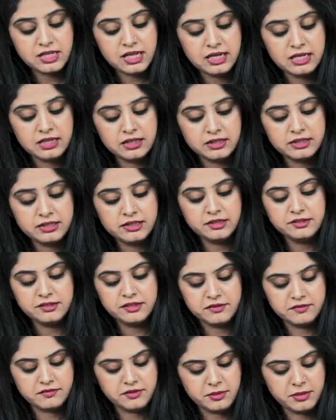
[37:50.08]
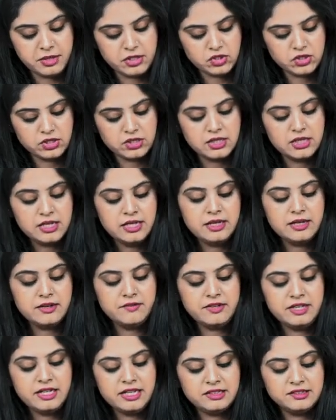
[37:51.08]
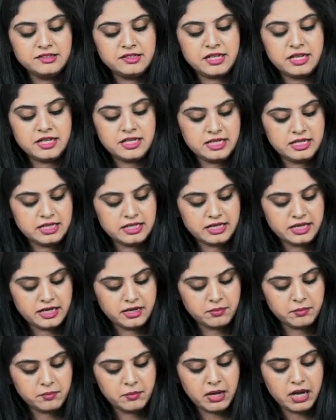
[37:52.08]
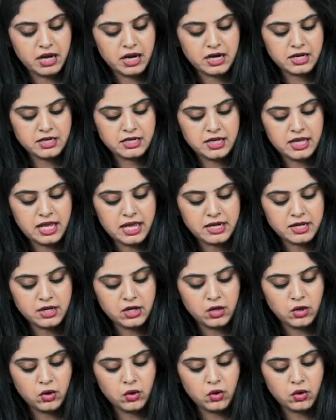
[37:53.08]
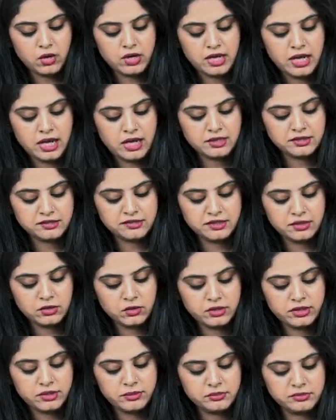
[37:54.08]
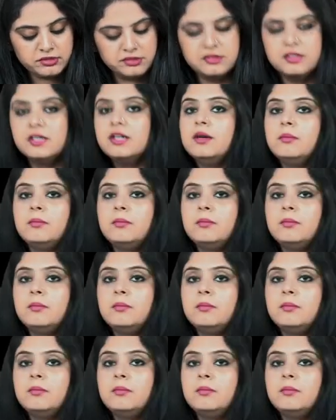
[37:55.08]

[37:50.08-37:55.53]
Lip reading: learn this information? We had studied that park and lawn are synonyms.